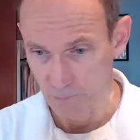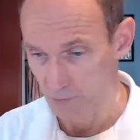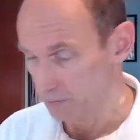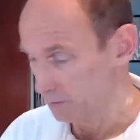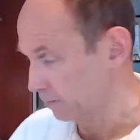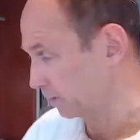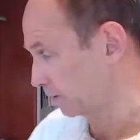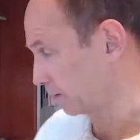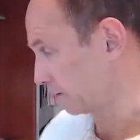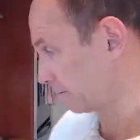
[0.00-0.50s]

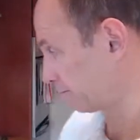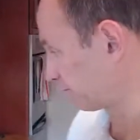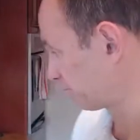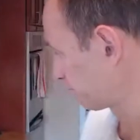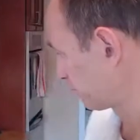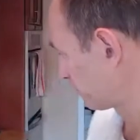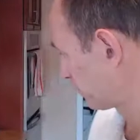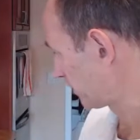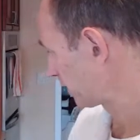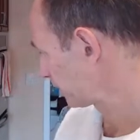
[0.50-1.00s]
Um,
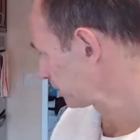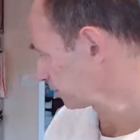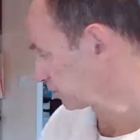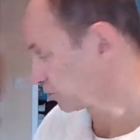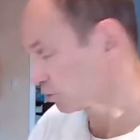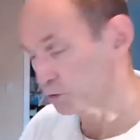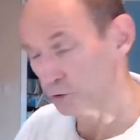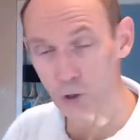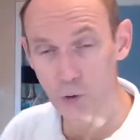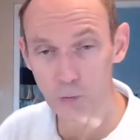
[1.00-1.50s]

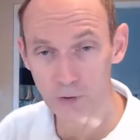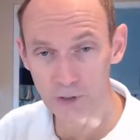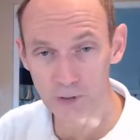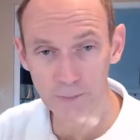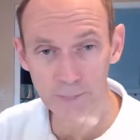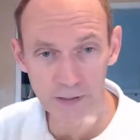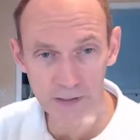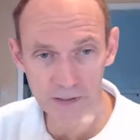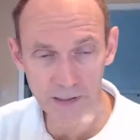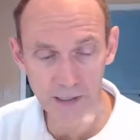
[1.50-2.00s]
you don't want to
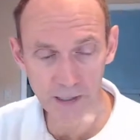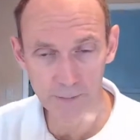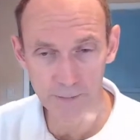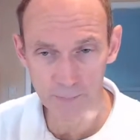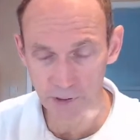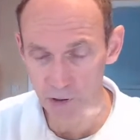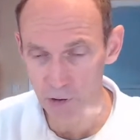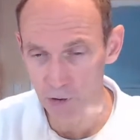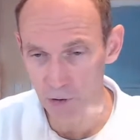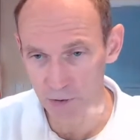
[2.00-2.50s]
peel them
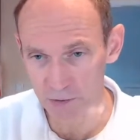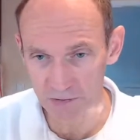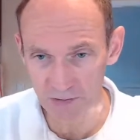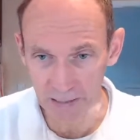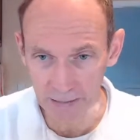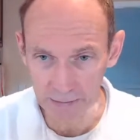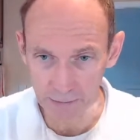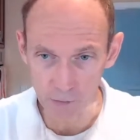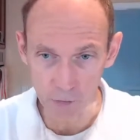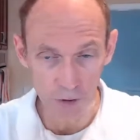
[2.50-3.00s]
because
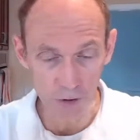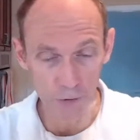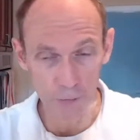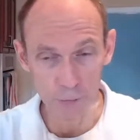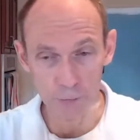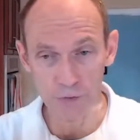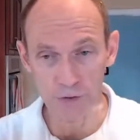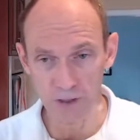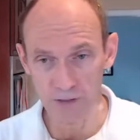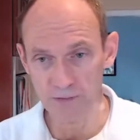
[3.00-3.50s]
then all the
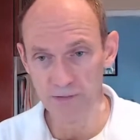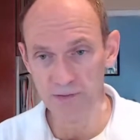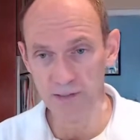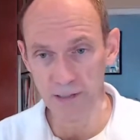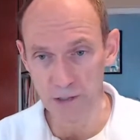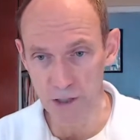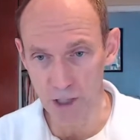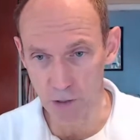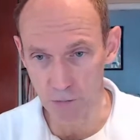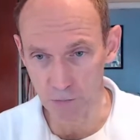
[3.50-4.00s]
nutrients
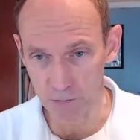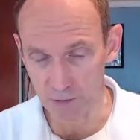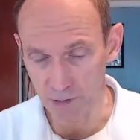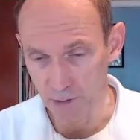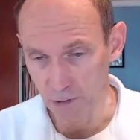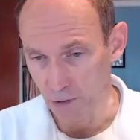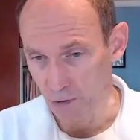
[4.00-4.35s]
leach out.